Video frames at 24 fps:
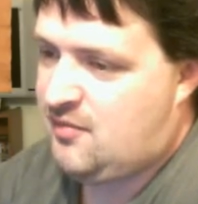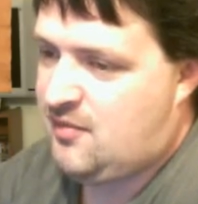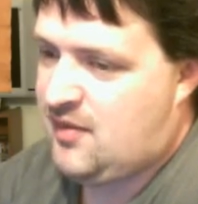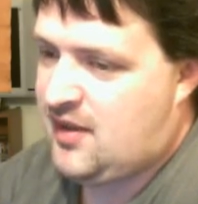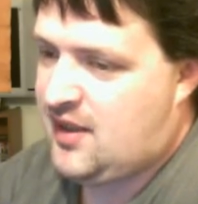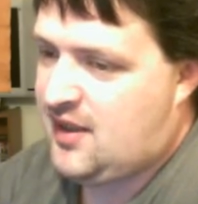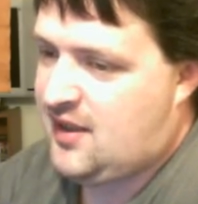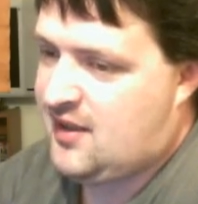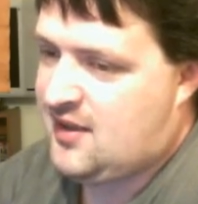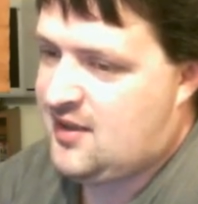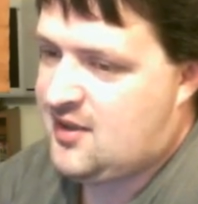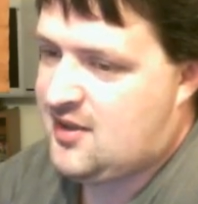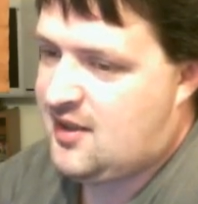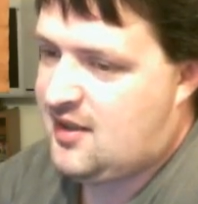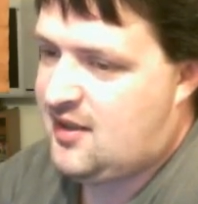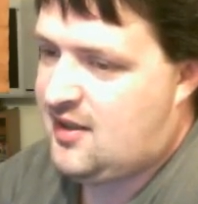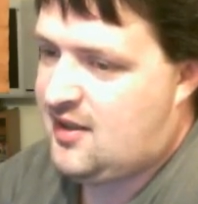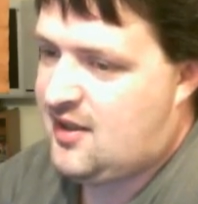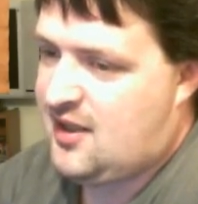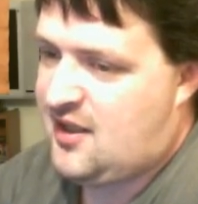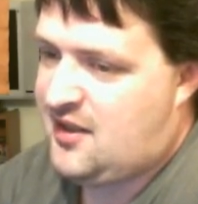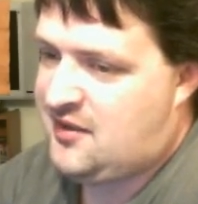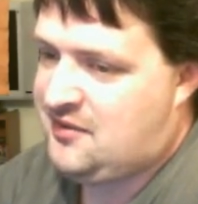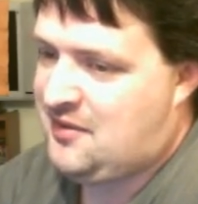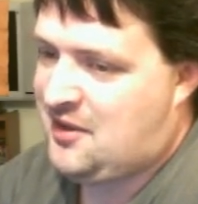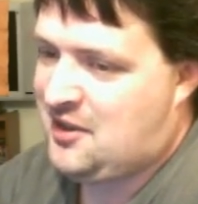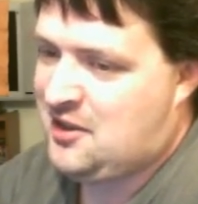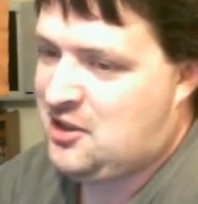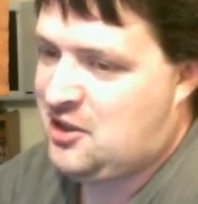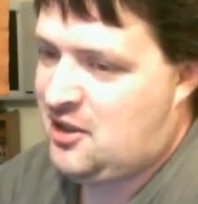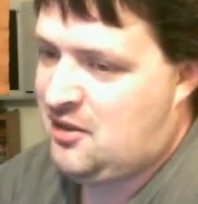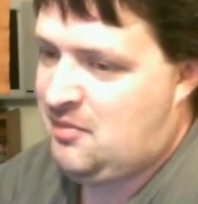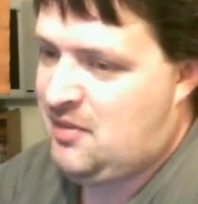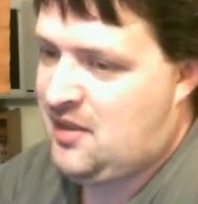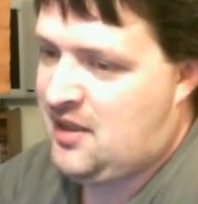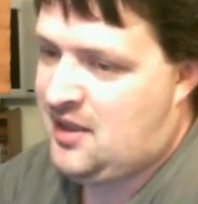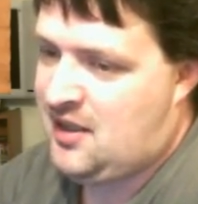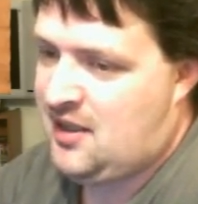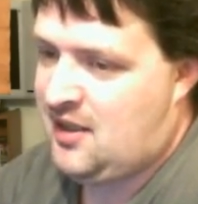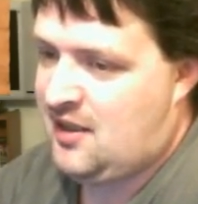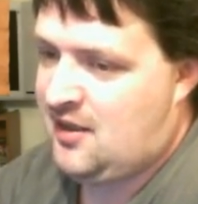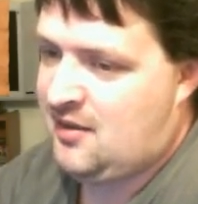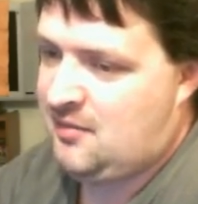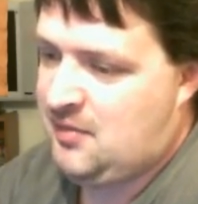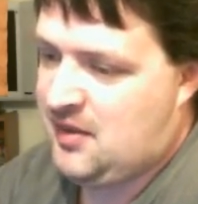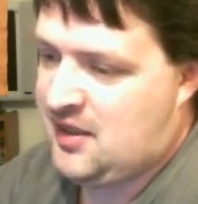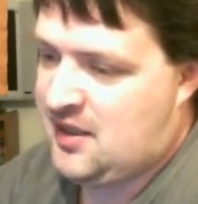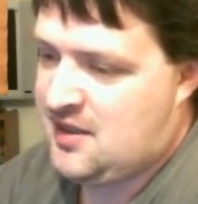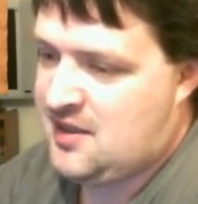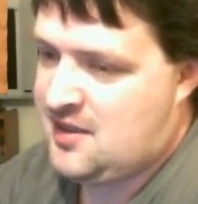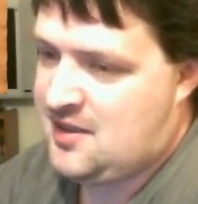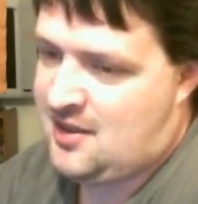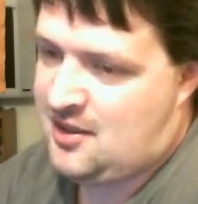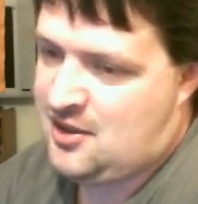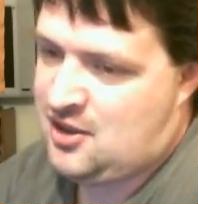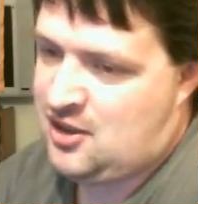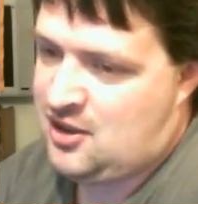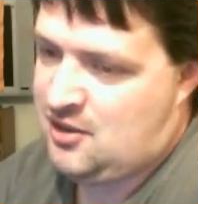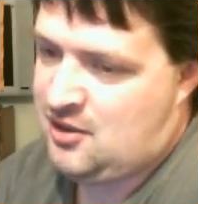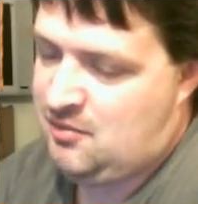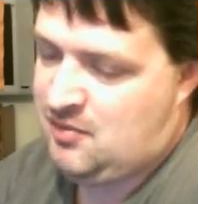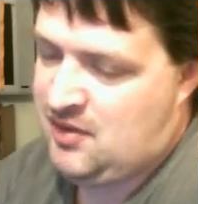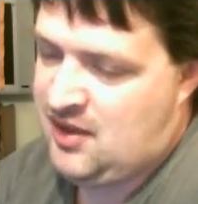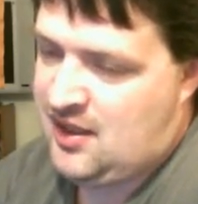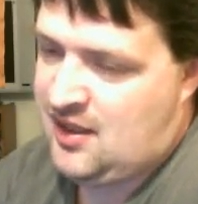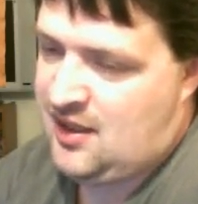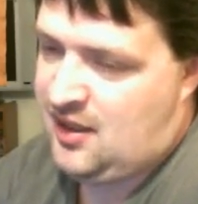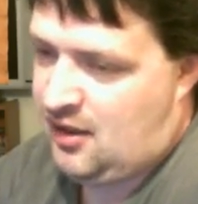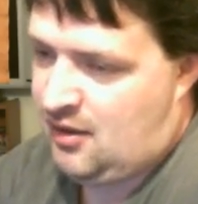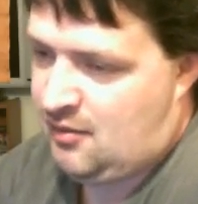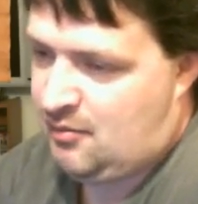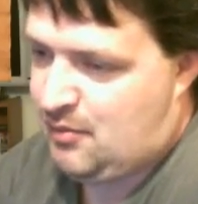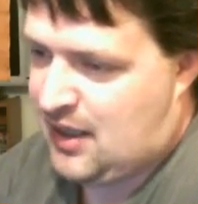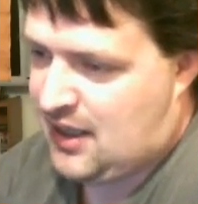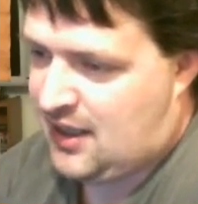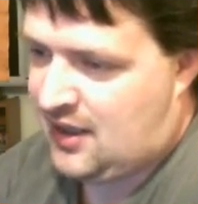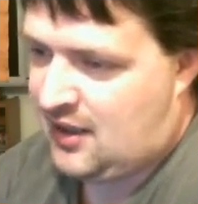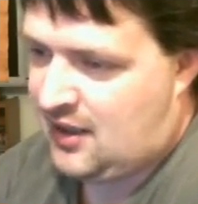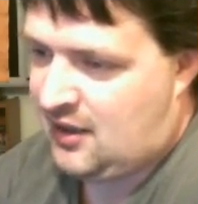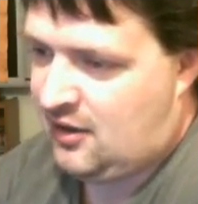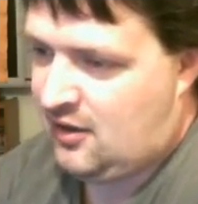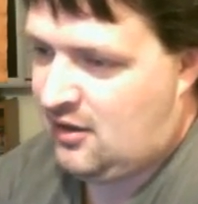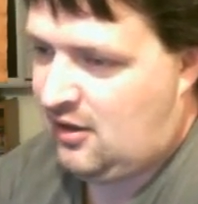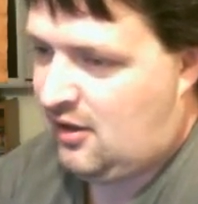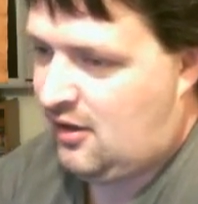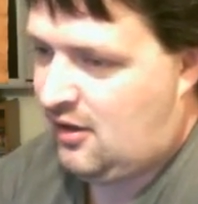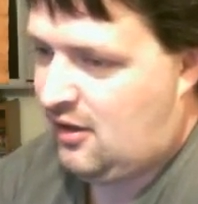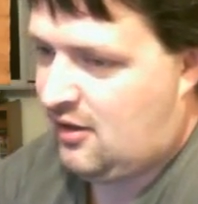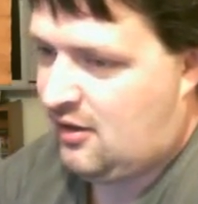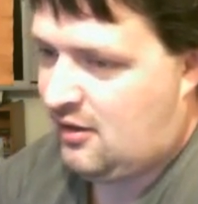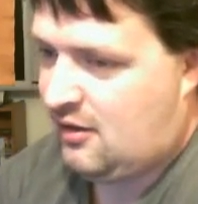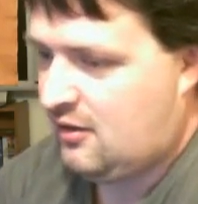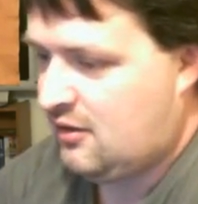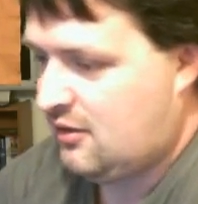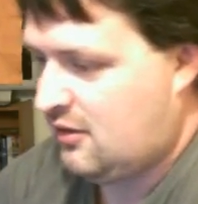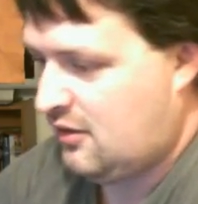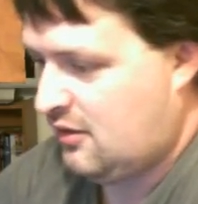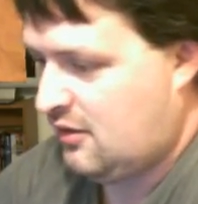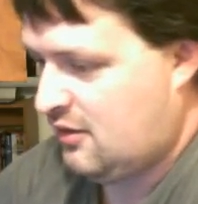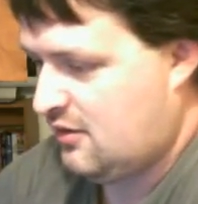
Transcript: me and said that I should have been here because I should be at your beck and call.